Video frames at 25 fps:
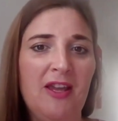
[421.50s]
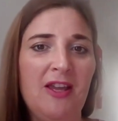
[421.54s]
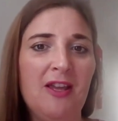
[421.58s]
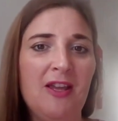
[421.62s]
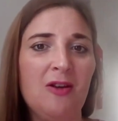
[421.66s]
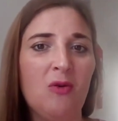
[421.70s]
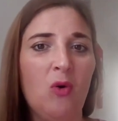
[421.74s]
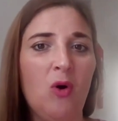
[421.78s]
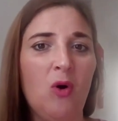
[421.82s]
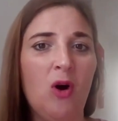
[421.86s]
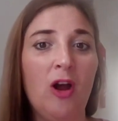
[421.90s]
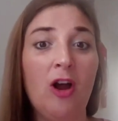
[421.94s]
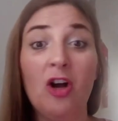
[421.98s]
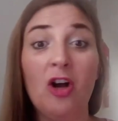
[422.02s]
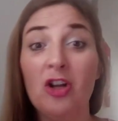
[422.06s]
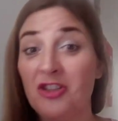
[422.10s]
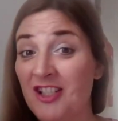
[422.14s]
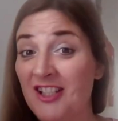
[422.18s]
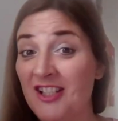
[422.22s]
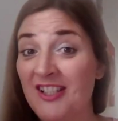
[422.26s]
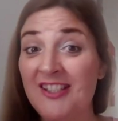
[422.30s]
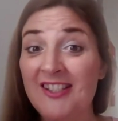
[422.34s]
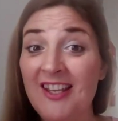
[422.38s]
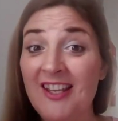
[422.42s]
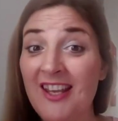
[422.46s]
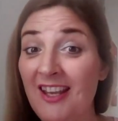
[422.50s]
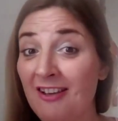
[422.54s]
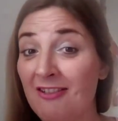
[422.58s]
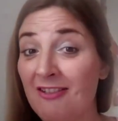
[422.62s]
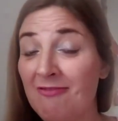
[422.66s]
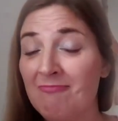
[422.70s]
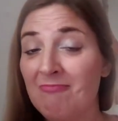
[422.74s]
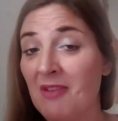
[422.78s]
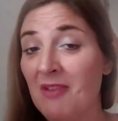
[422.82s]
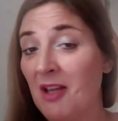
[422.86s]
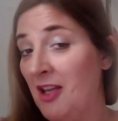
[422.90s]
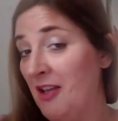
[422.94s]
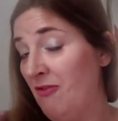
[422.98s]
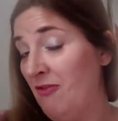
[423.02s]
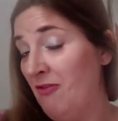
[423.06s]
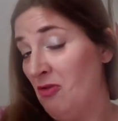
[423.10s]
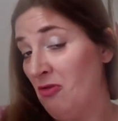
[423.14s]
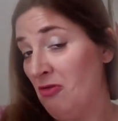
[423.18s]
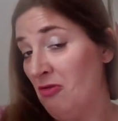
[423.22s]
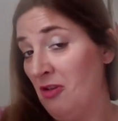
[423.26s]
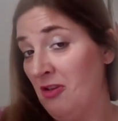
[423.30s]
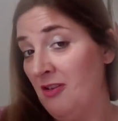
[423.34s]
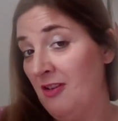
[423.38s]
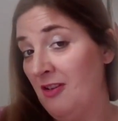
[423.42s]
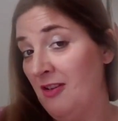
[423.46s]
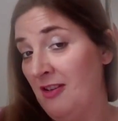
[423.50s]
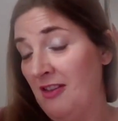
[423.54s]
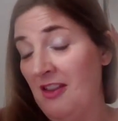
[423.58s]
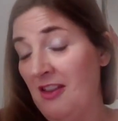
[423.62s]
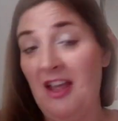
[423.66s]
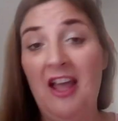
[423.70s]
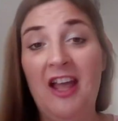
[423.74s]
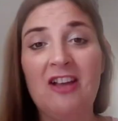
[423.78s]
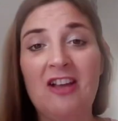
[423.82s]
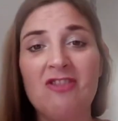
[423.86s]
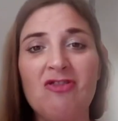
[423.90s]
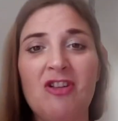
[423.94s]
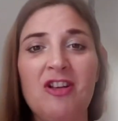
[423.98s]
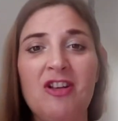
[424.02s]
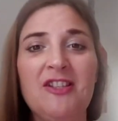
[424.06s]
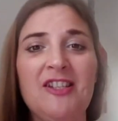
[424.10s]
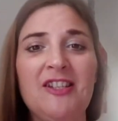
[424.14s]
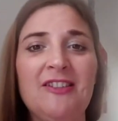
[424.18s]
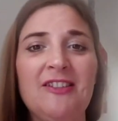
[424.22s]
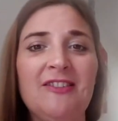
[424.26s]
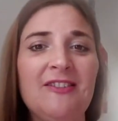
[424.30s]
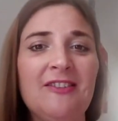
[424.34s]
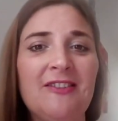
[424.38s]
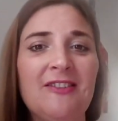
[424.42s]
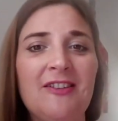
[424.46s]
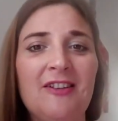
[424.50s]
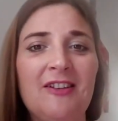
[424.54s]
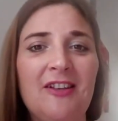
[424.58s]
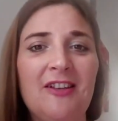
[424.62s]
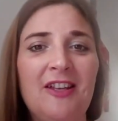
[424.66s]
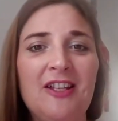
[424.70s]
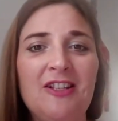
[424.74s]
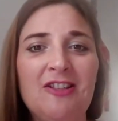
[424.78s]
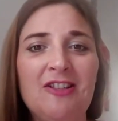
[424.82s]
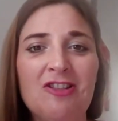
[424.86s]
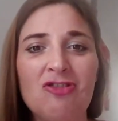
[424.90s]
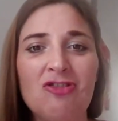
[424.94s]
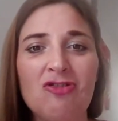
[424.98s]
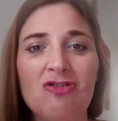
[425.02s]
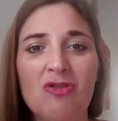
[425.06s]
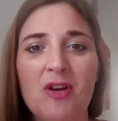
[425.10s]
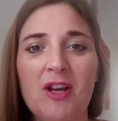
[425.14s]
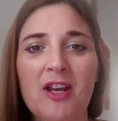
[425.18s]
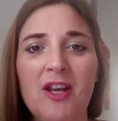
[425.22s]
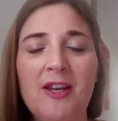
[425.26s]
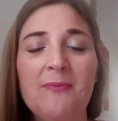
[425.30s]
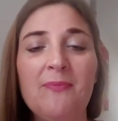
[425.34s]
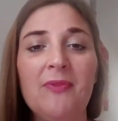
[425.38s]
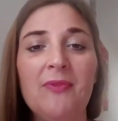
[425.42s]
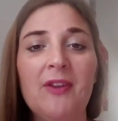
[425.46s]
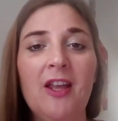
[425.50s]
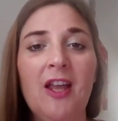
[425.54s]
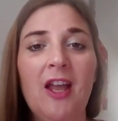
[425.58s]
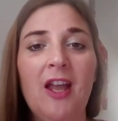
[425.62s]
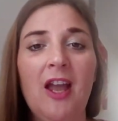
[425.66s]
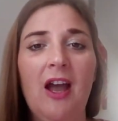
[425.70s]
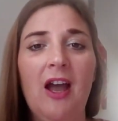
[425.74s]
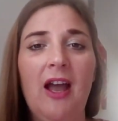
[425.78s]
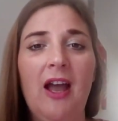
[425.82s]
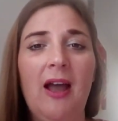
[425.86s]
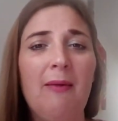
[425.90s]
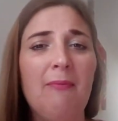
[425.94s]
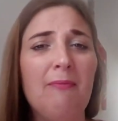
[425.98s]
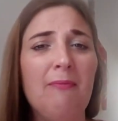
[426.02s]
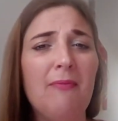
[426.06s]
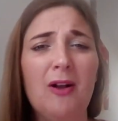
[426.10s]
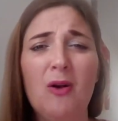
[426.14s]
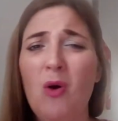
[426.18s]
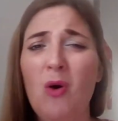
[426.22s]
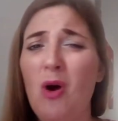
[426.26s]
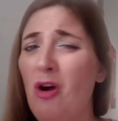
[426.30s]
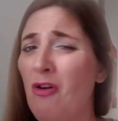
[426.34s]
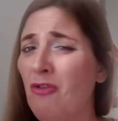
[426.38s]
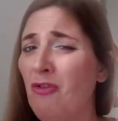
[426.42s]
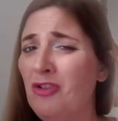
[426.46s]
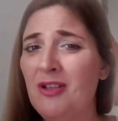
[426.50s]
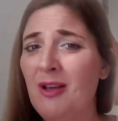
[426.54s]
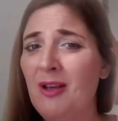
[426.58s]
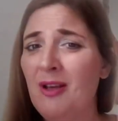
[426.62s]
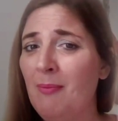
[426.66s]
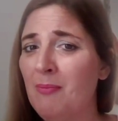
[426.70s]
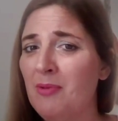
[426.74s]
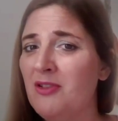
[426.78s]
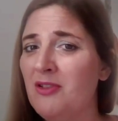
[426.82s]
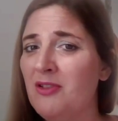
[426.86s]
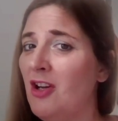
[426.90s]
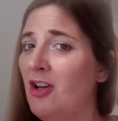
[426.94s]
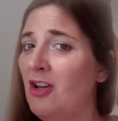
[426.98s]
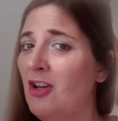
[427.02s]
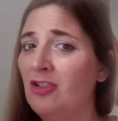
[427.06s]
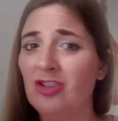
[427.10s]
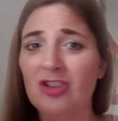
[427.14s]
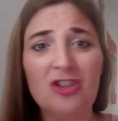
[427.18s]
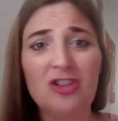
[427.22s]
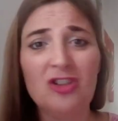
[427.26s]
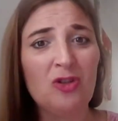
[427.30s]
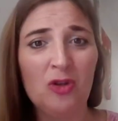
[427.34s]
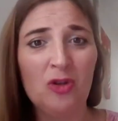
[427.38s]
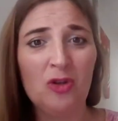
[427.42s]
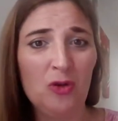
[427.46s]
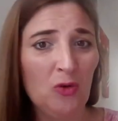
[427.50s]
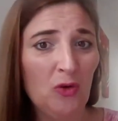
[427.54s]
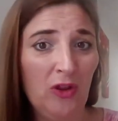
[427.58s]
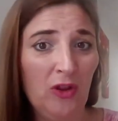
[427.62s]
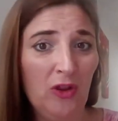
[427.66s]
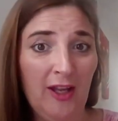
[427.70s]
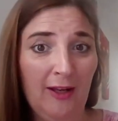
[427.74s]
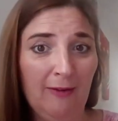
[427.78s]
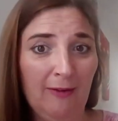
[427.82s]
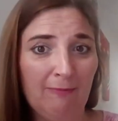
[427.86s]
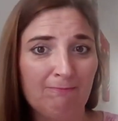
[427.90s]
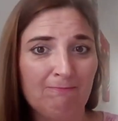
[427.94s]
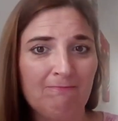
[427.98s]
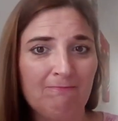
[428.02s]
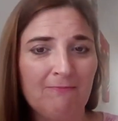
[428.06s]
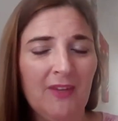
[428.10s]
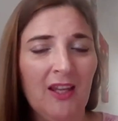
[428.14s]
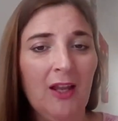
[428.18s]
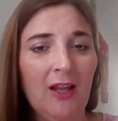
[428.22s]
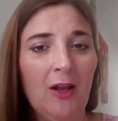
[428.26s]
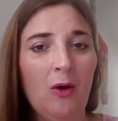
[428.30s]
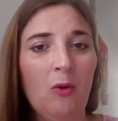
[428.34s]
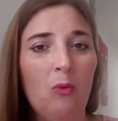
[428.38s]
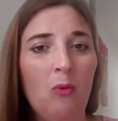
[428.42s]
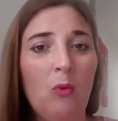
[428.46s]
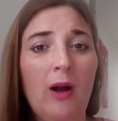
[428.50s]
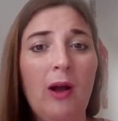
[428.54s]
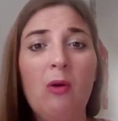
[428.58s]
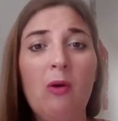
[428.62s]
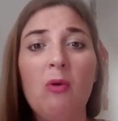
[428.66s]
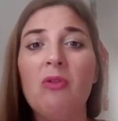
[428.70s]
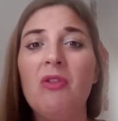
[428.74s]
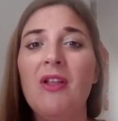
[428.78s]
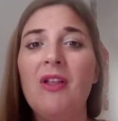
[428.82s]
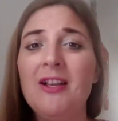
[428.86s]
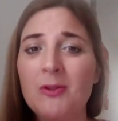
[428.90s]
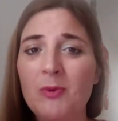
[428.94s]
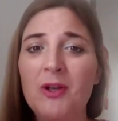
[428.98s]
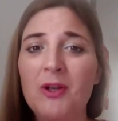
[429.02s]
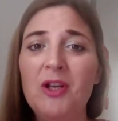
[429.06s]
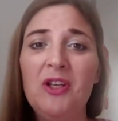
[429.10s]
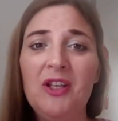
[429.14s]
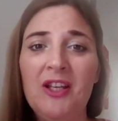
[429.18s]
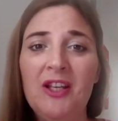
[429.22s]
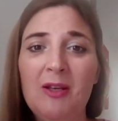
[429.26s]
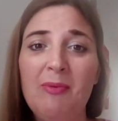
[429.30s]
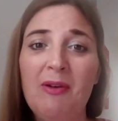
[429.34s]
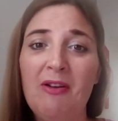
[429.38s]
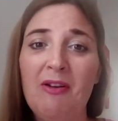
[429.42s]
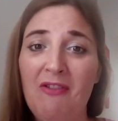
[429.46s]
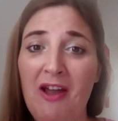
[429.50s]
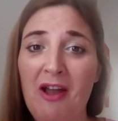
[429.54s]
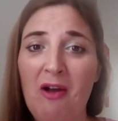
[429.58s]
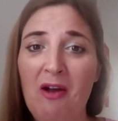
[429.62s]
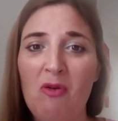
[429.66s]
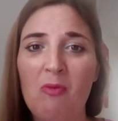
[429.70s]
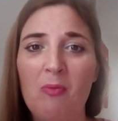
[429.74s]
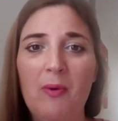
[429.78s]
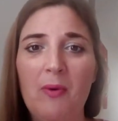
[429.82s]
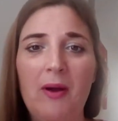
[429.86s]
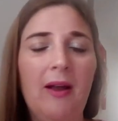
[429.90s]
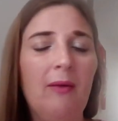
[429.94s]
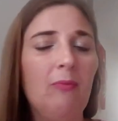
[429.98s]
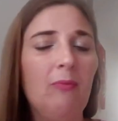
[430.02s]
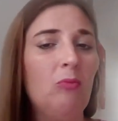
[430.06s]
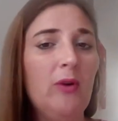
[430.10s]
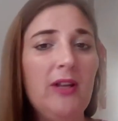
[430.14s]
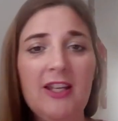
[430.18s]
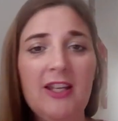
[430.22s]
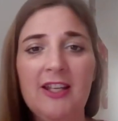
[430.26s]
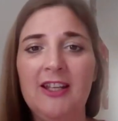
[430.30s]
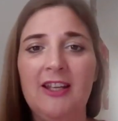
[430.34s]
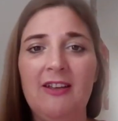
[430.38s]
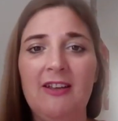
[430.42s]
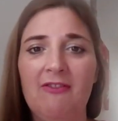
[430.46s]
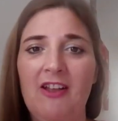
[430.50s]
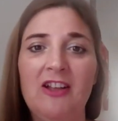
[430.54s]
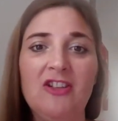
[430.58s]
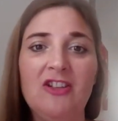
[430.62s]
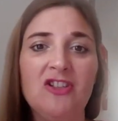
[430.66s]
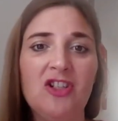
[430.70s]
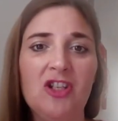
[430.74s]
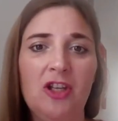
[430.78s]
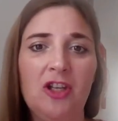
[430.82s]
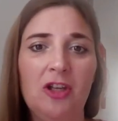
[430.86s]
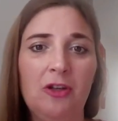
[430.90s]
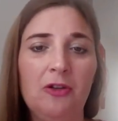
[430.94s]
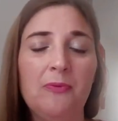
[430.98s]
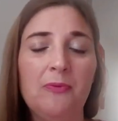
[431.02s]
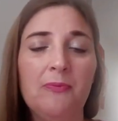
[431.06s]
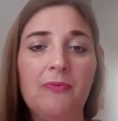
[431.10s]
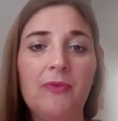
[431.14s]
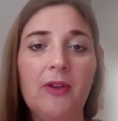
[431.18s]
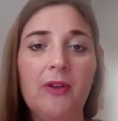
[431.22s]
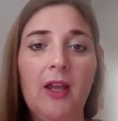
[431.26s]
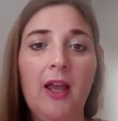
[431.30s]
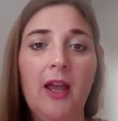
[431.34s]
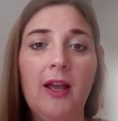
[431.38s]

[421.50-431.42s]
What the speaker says: be quite artistic if you're in the hairdressing industry. Quite often numbers are just not your thing. Well, that's where you need a bit of help, and we can give that to you.